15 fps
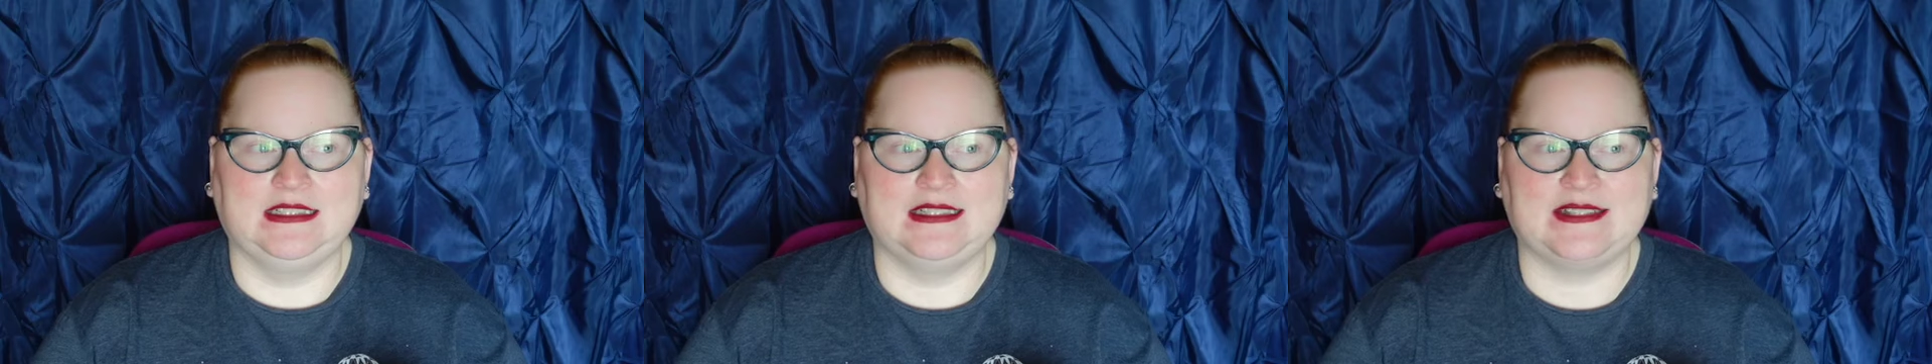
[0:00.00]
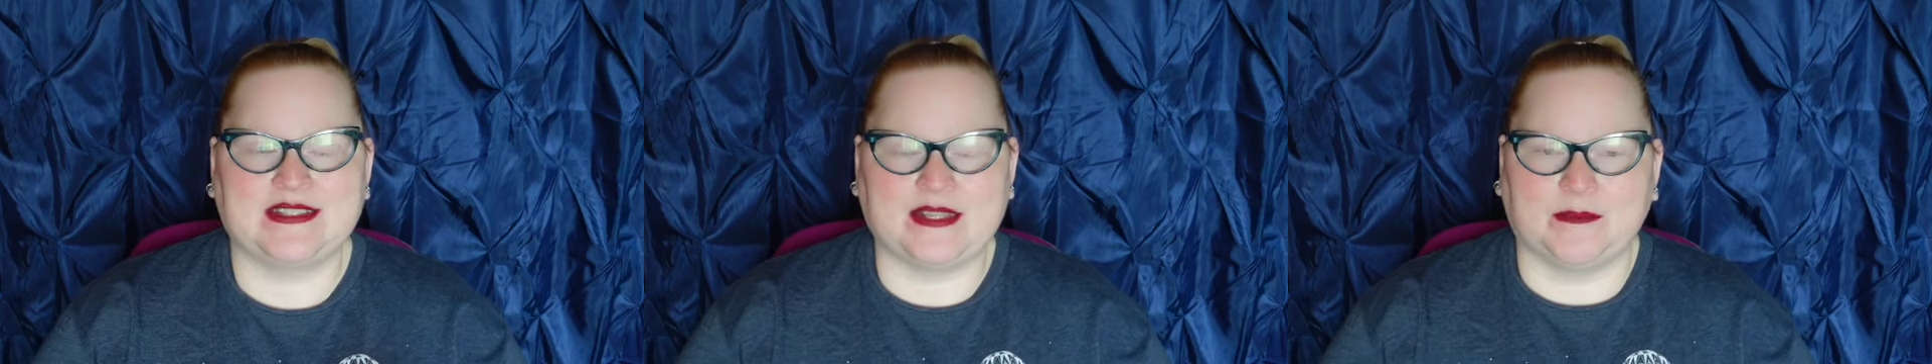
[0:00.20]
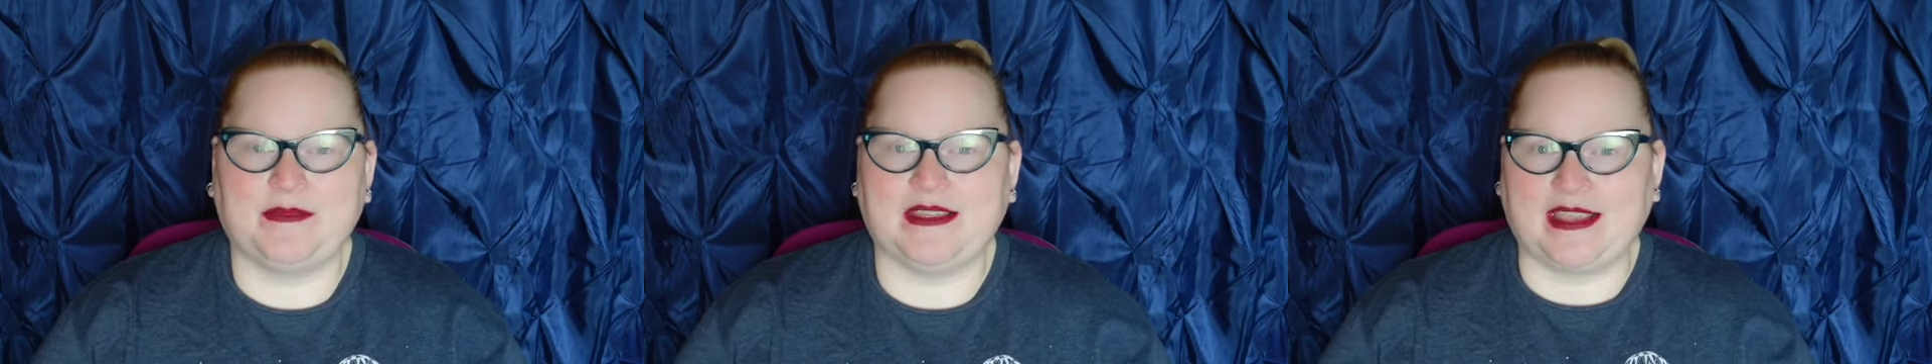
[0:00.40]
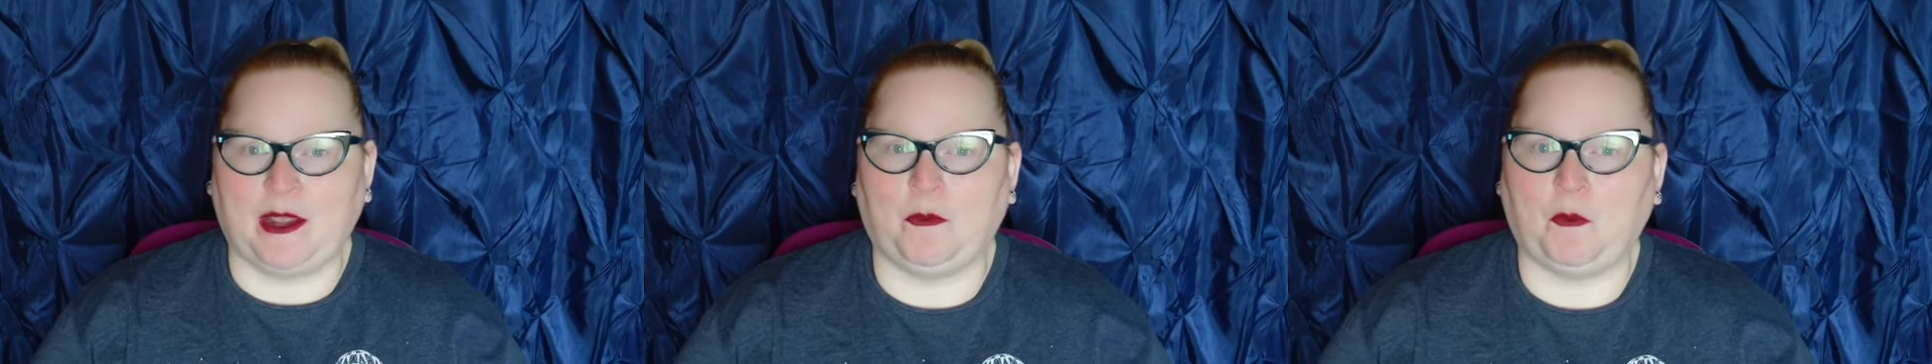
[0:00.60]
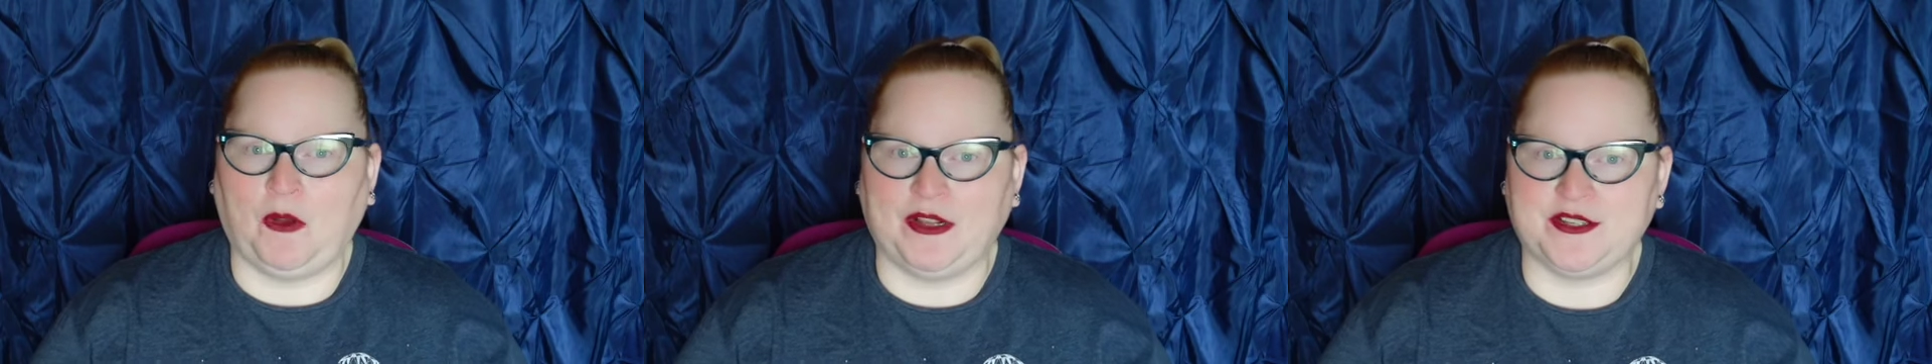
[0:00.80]
something I
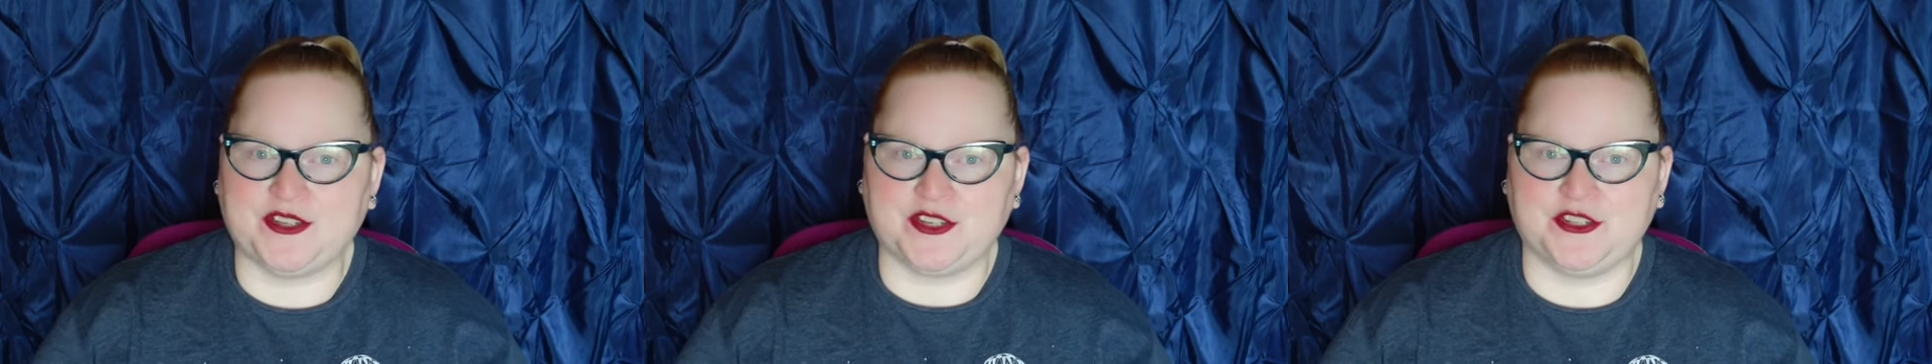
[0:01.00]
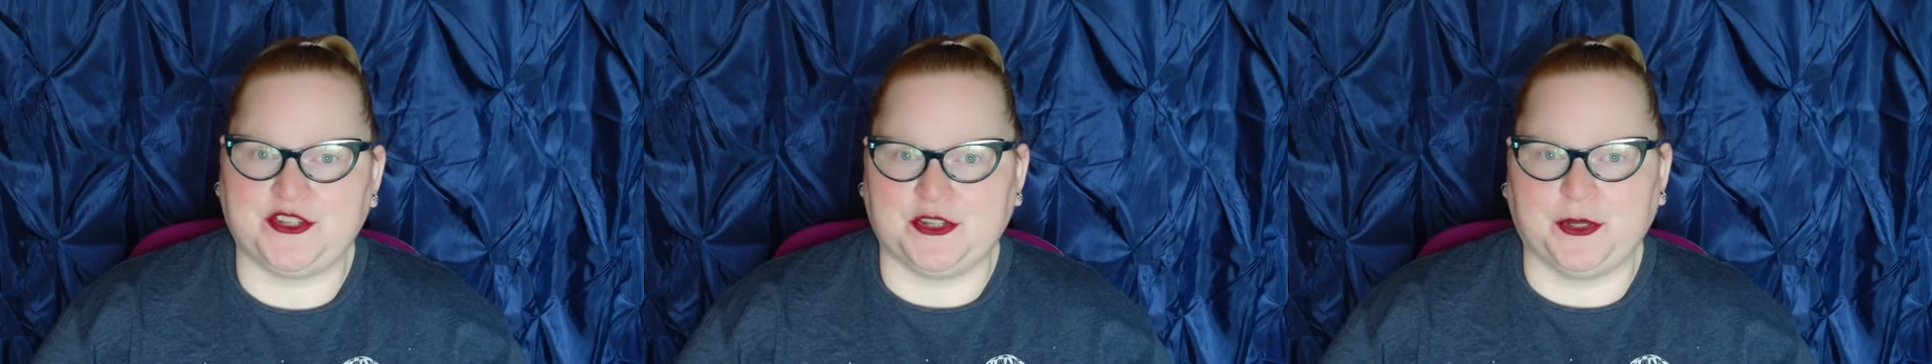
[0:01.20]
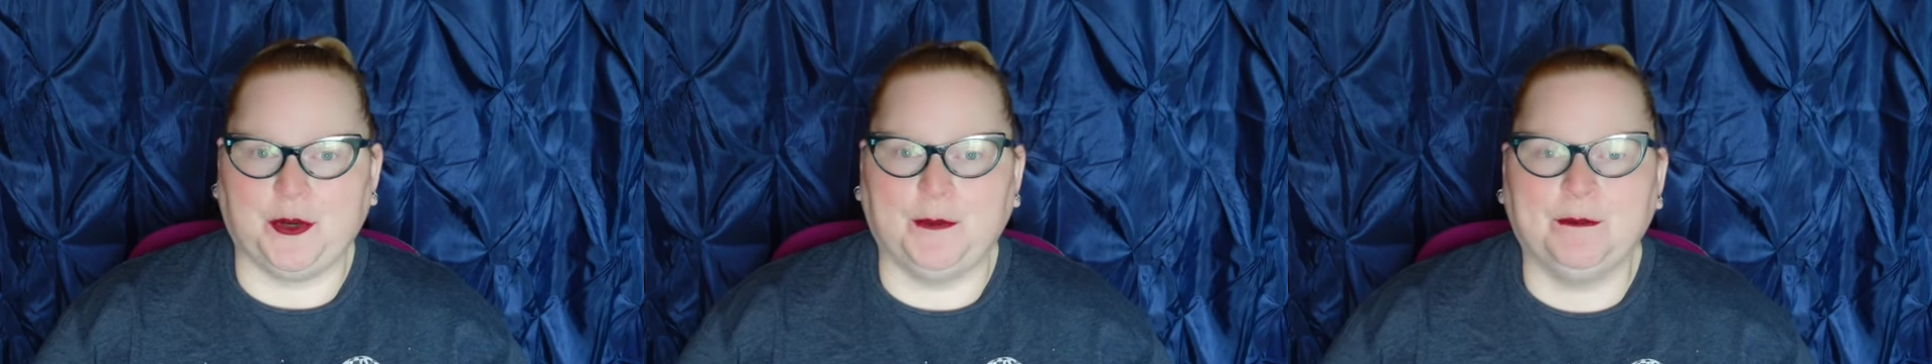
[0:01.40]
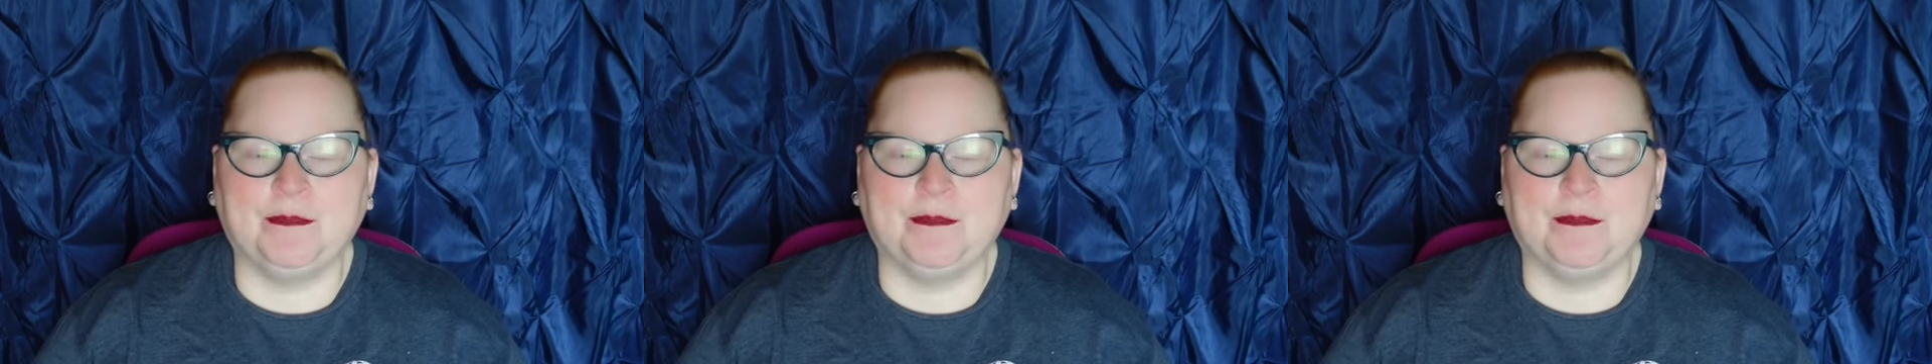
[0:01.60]
want to do.